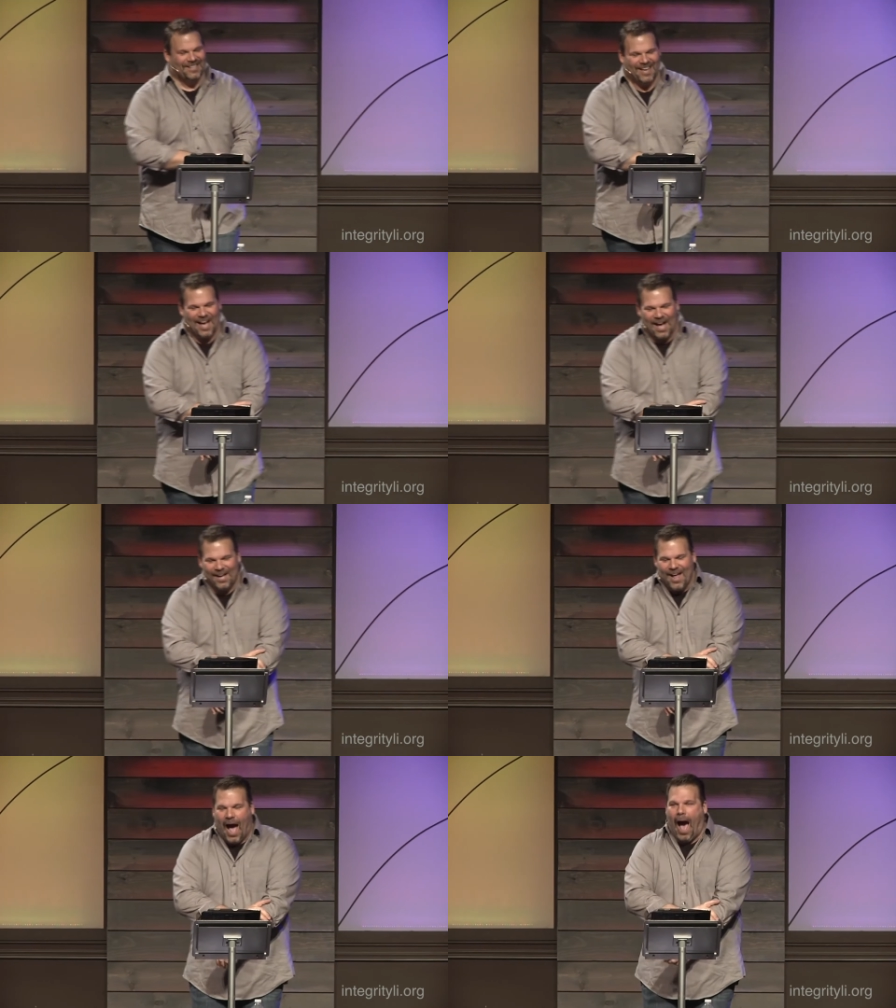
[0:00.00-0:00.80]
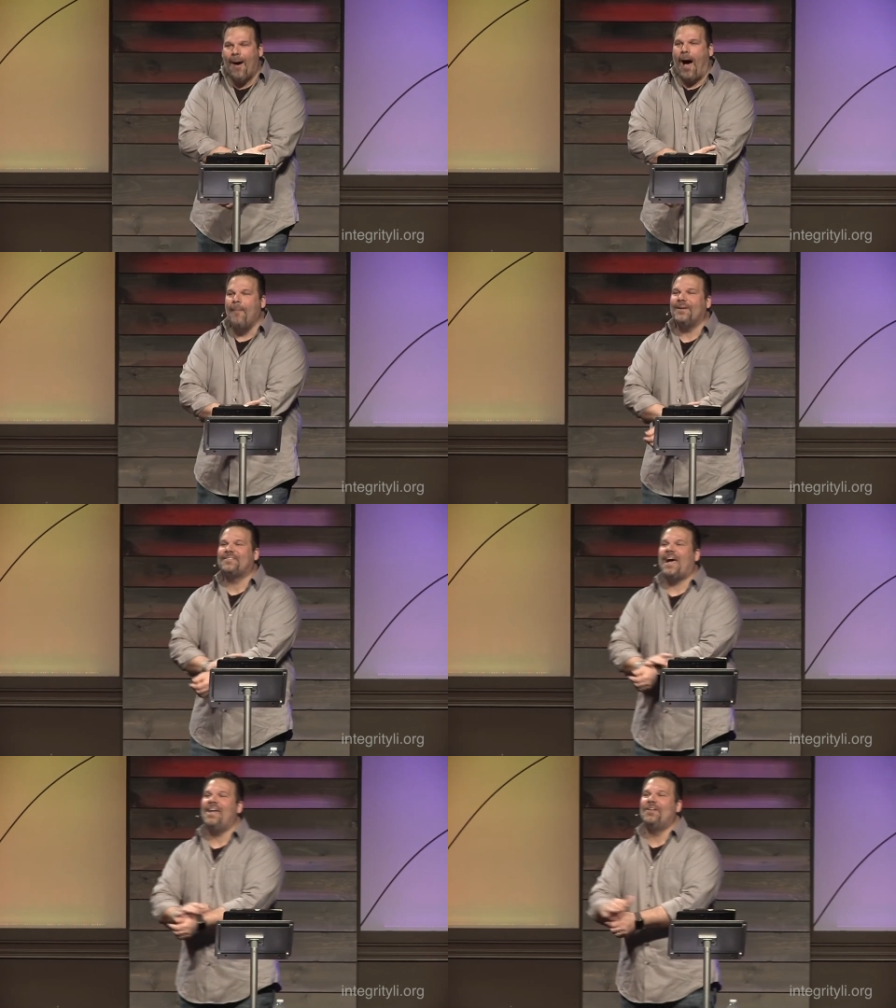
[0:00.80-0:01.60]
Yeah. I, am
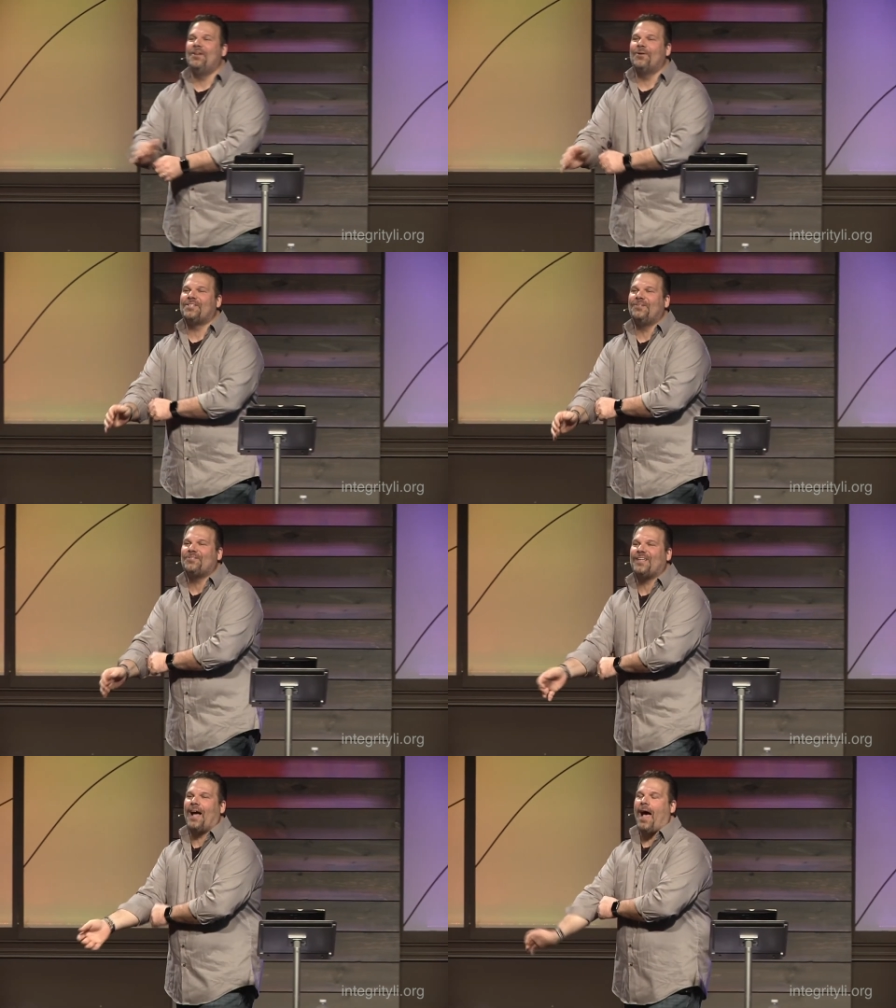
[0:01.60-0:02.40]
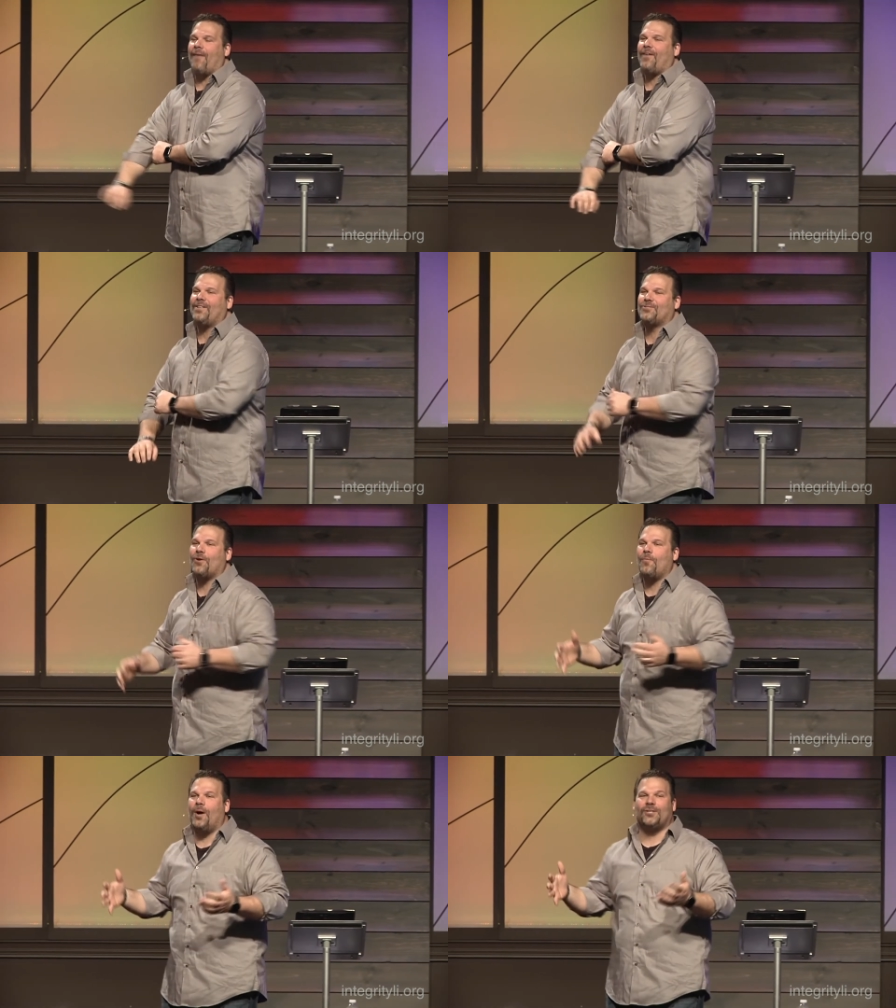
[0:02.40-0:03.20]
excited. You know, it's interesting. I, have had
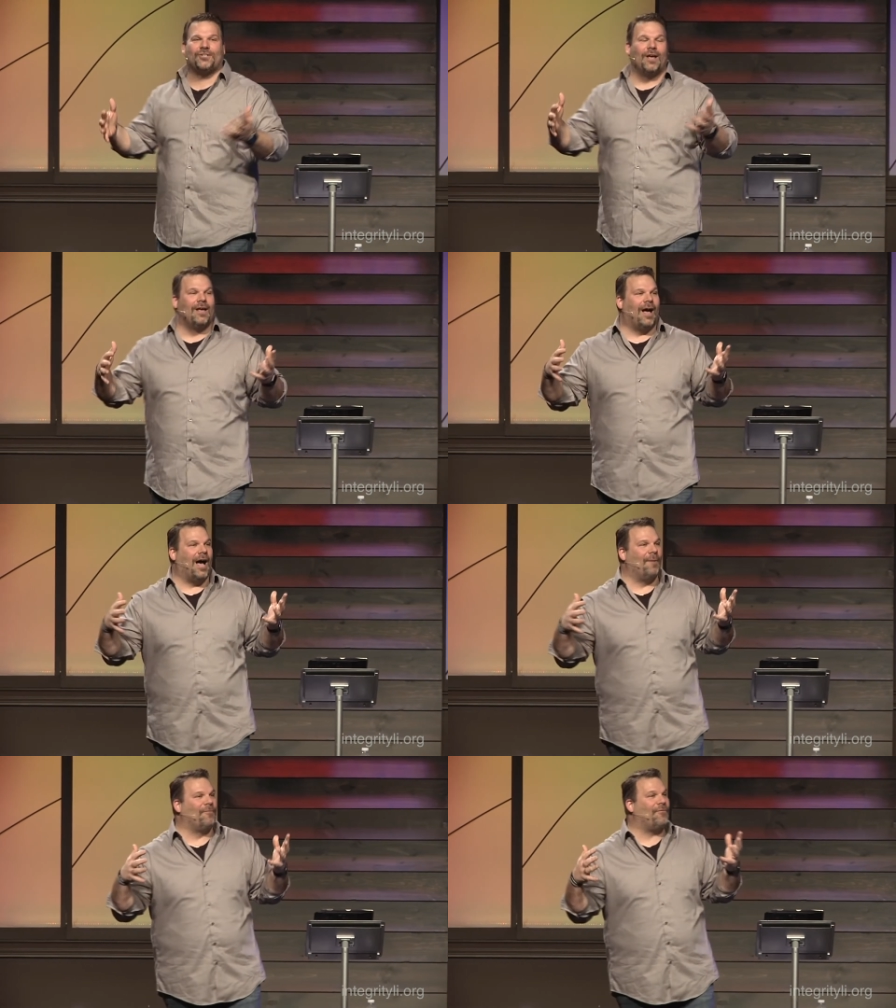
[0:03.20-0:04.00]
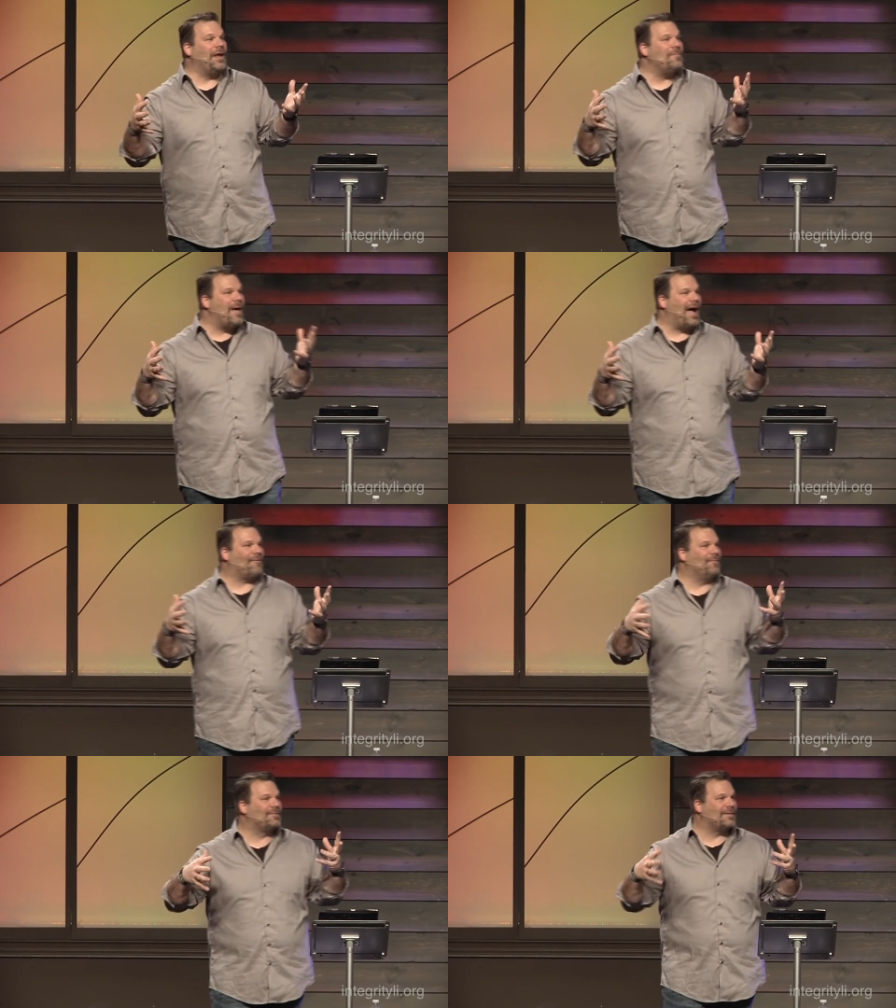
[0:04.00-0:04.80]
so much um,
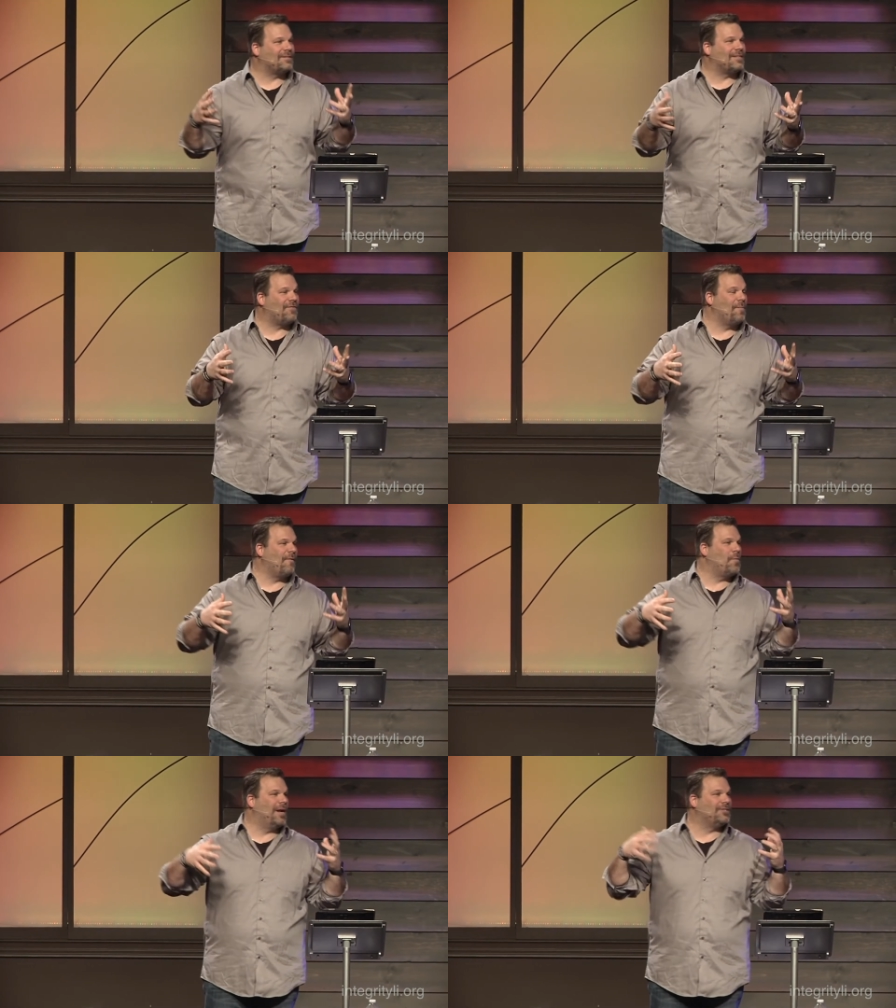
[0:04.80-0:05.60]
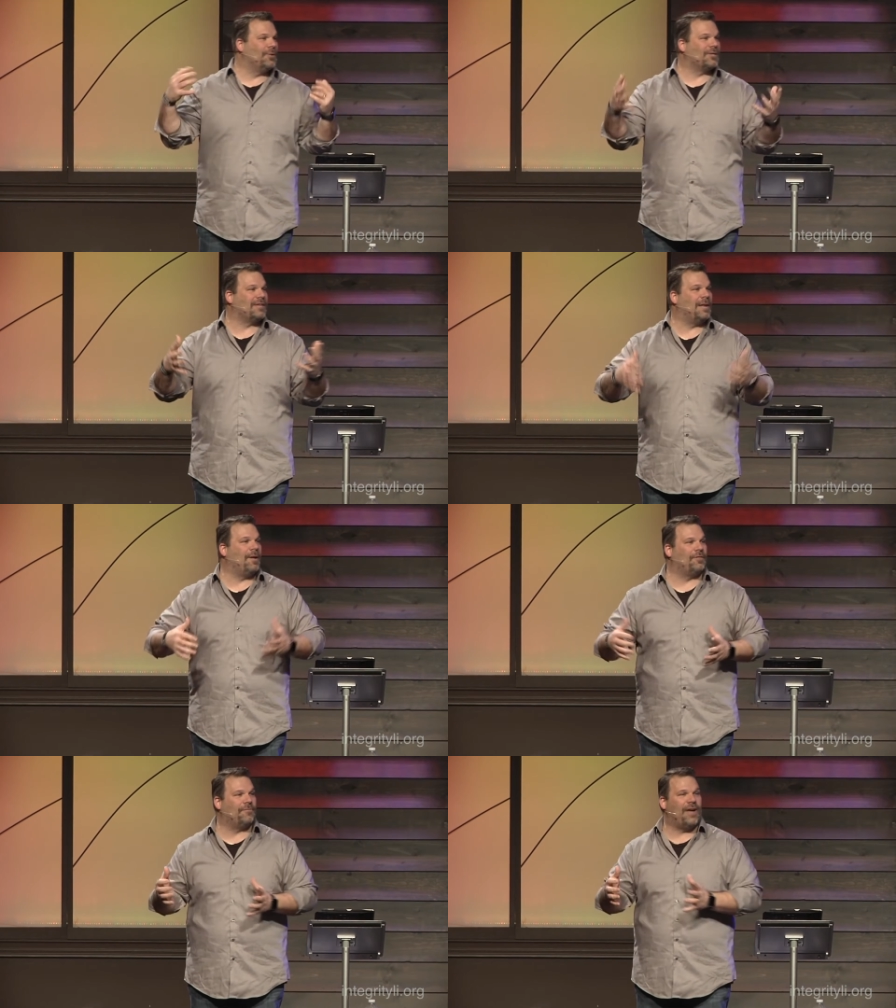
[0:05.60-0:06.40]
feedback from, from everybody so excited
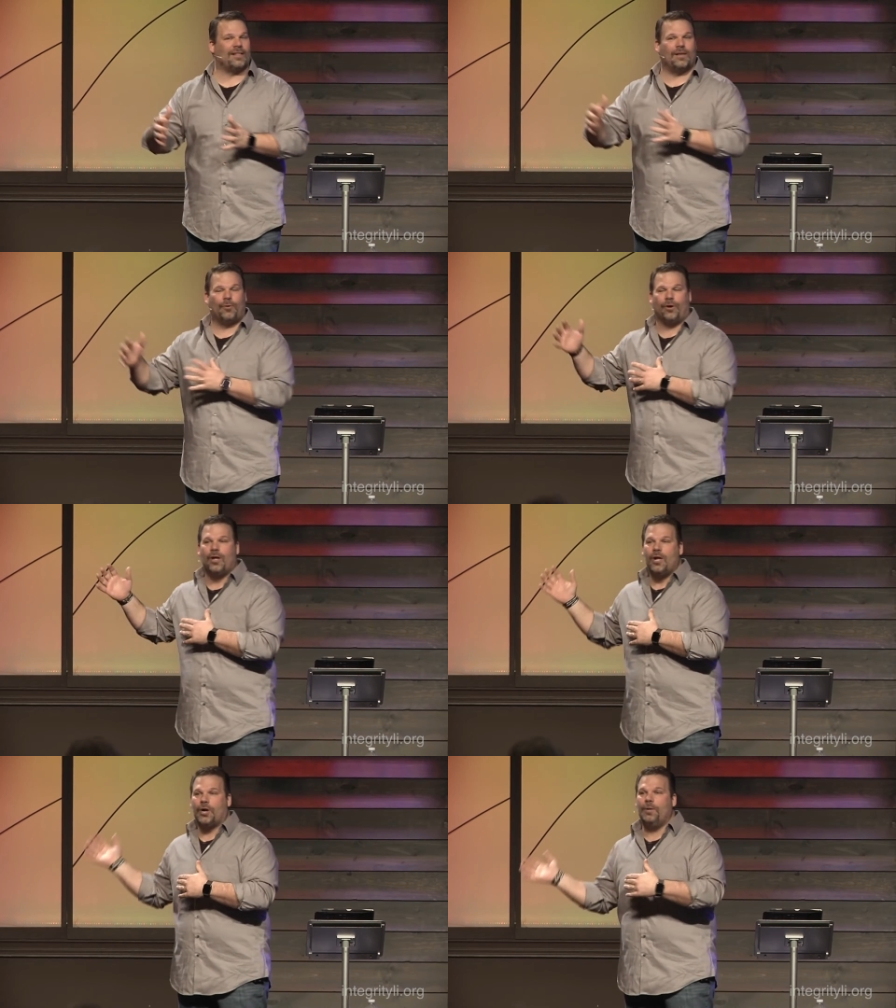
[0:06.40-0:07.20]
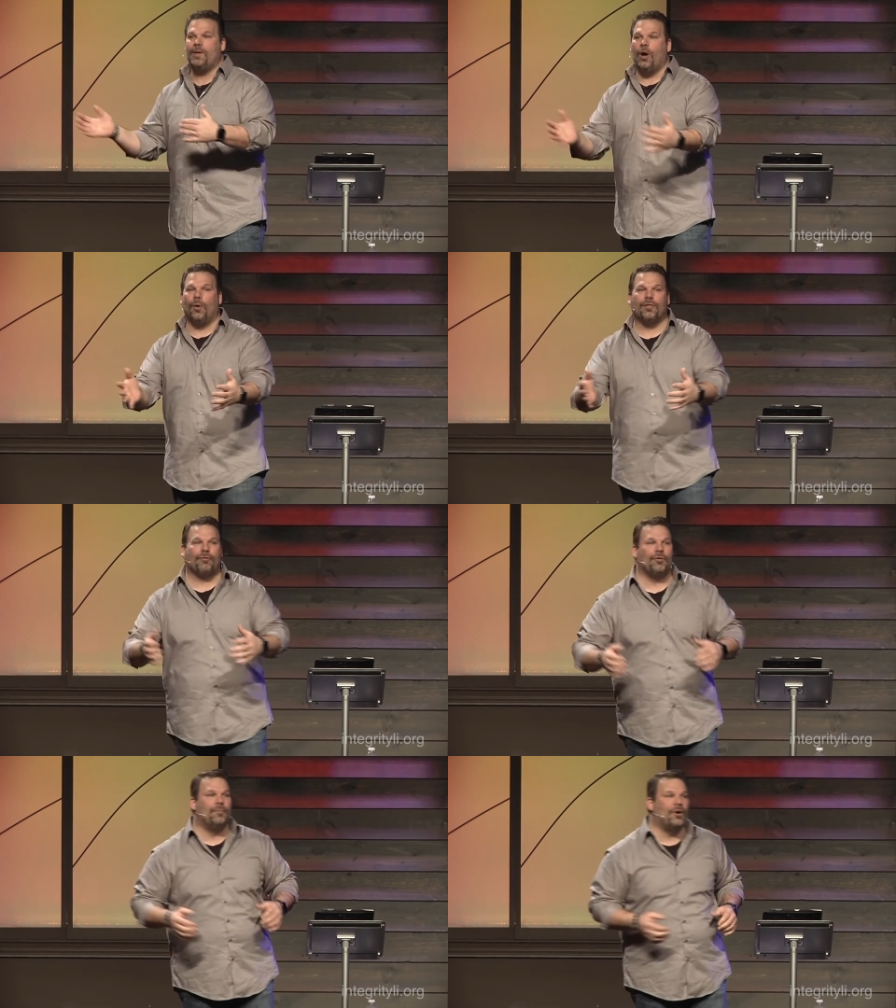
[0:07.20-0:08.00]
about the fact that we're going to be going
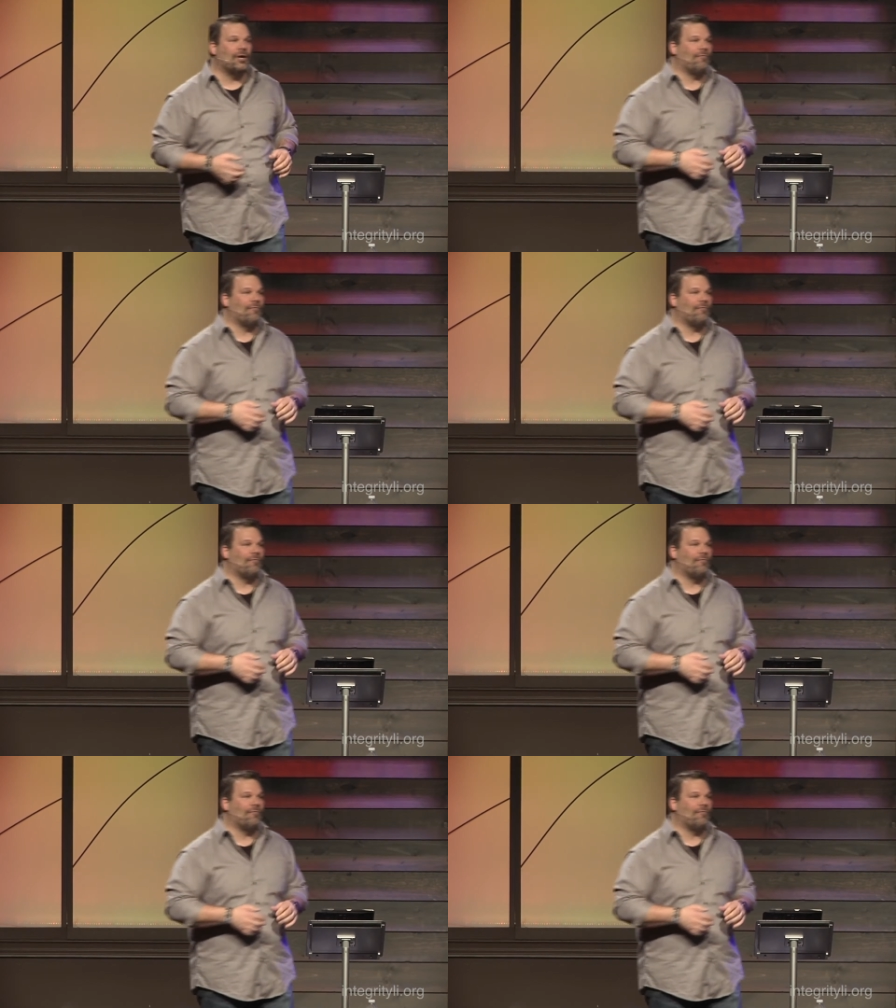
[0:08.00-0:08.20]
through the book